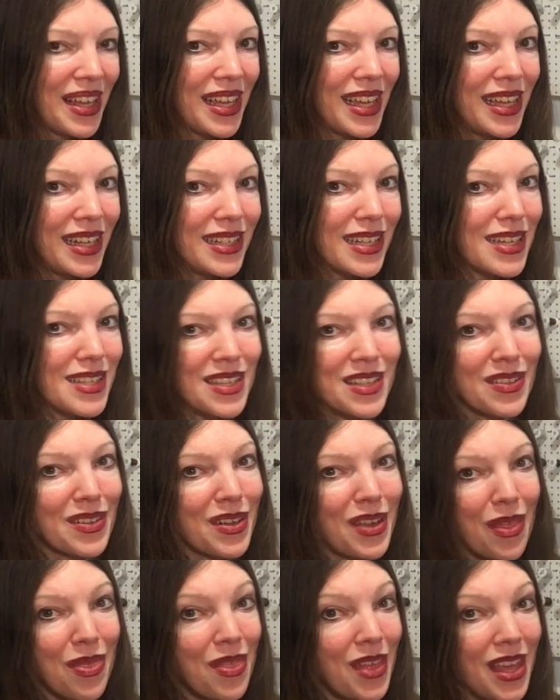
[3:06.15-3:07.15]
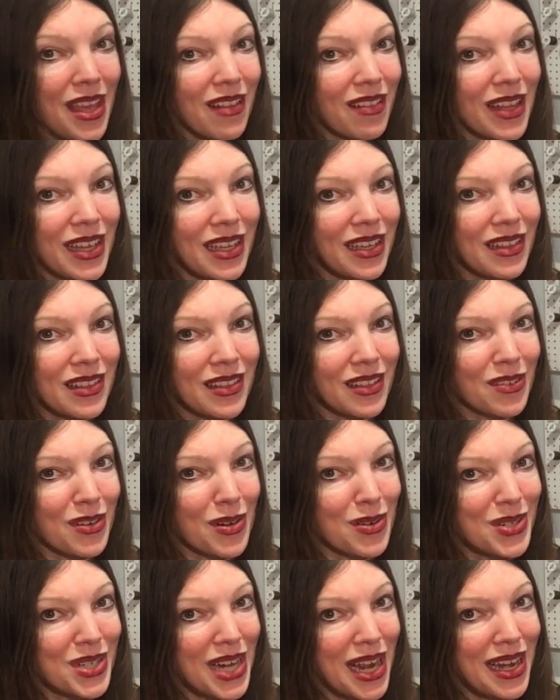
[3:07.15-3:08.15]
It doesn't look a thing like the
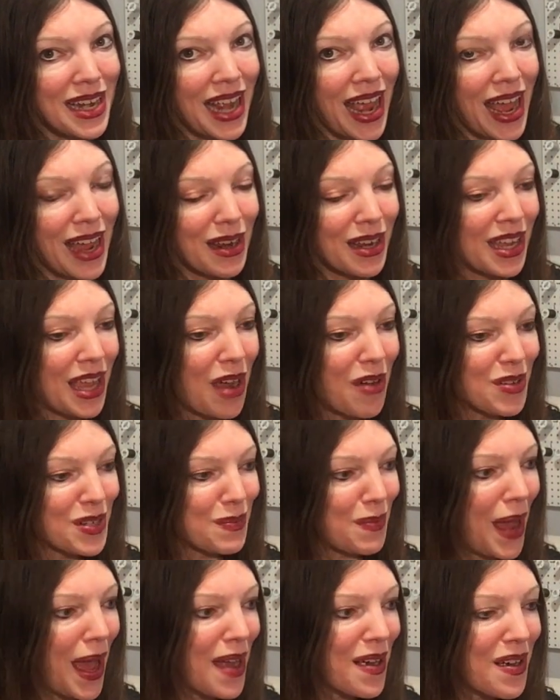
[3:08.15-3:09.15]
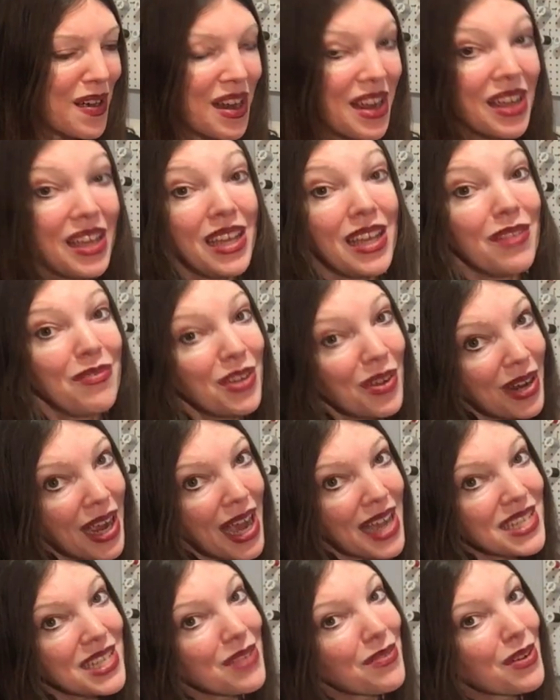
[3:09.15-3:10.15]
crocheted cat couch pattern. If you
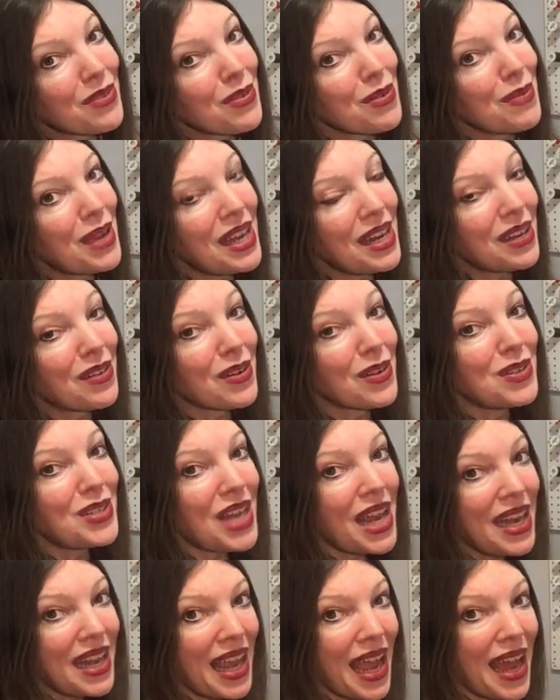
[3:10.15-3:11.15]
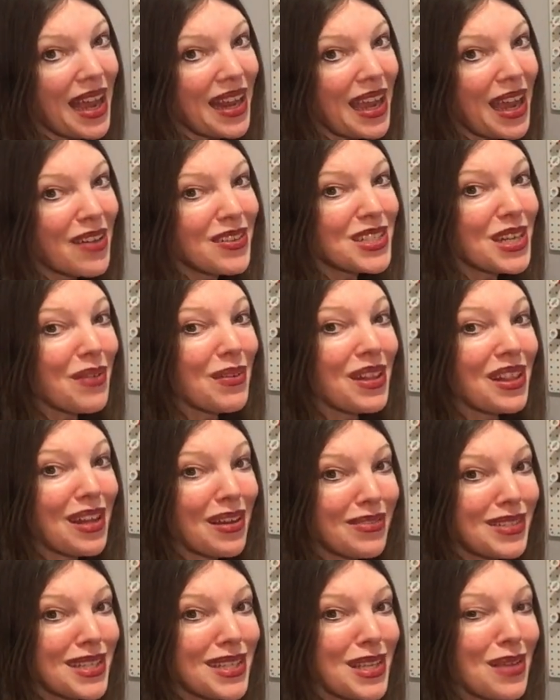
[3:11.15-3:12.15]
guys have ever made a crocheted cat couch, I would
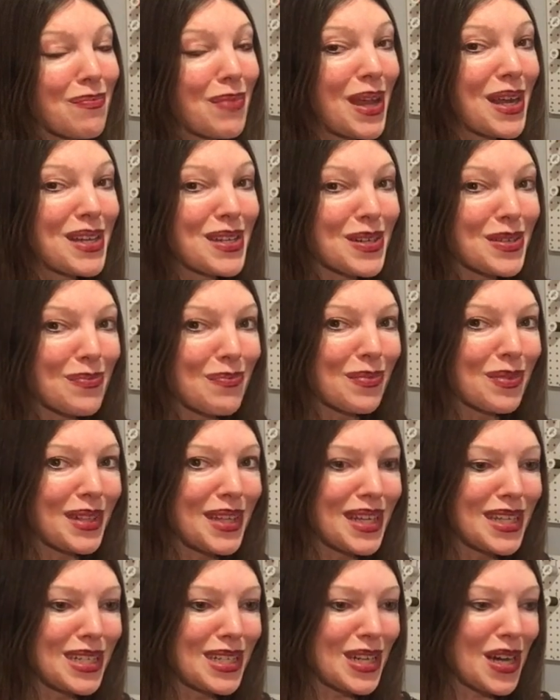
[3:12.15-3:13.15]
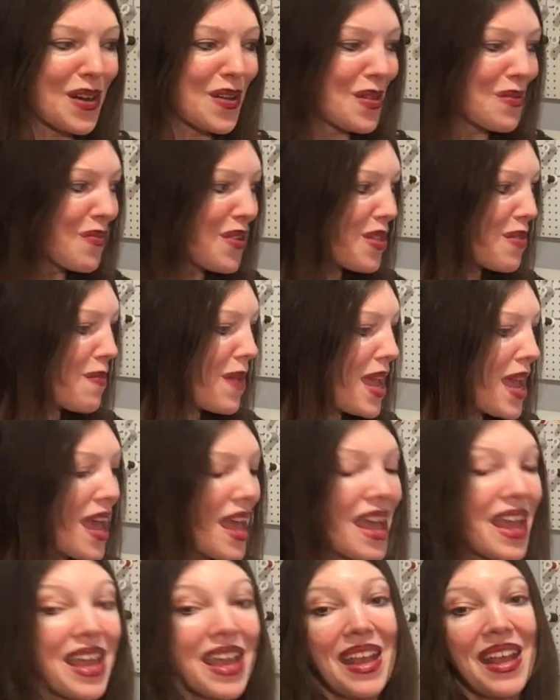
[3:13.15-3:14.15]
love to see pictures. Please share them with me.
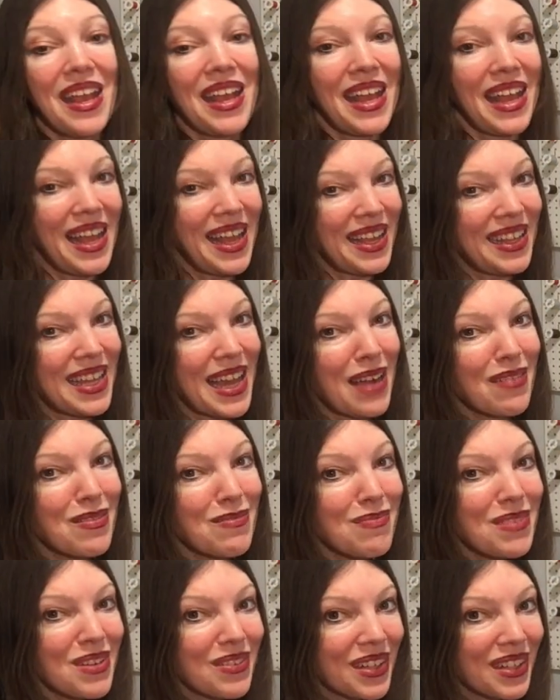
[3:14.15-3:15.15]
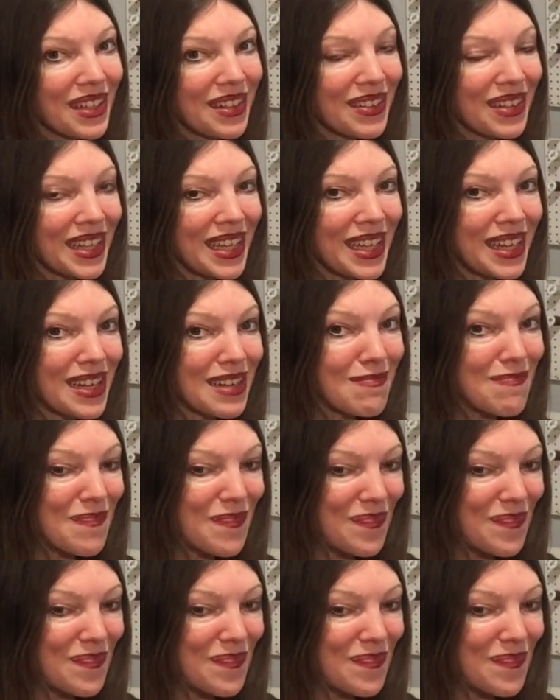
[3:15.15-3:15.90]
And that would be really, really good.